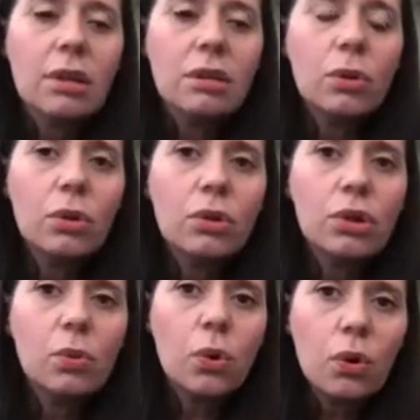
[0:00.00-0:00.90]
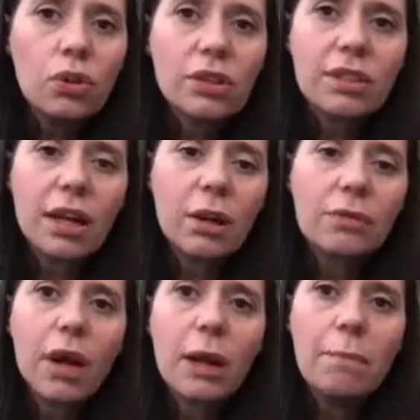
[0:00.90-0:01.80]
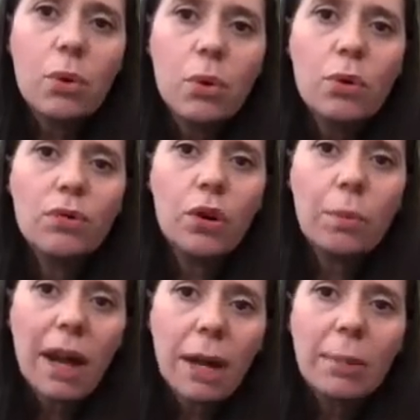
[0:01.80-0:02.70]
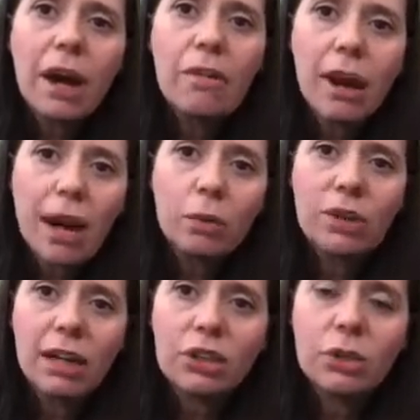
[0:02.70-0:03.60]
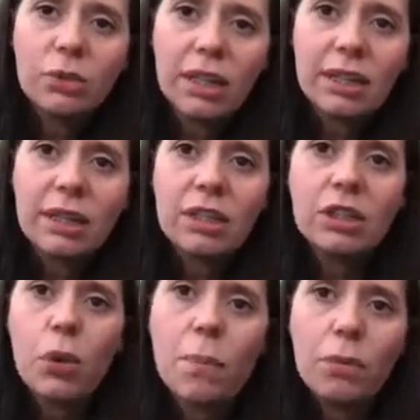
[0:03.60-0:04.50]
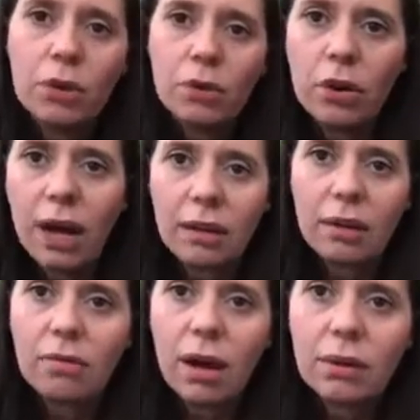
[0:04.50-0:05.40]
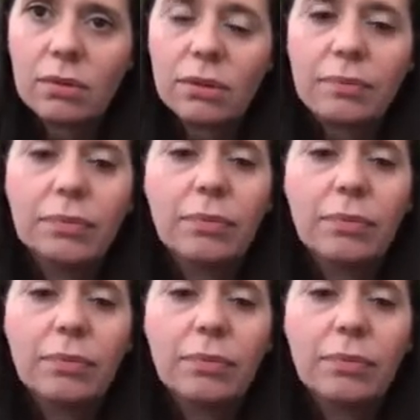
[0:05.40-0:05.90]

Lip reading: So cut towards yourself and move your paper around as you need it. Don't move your hand around.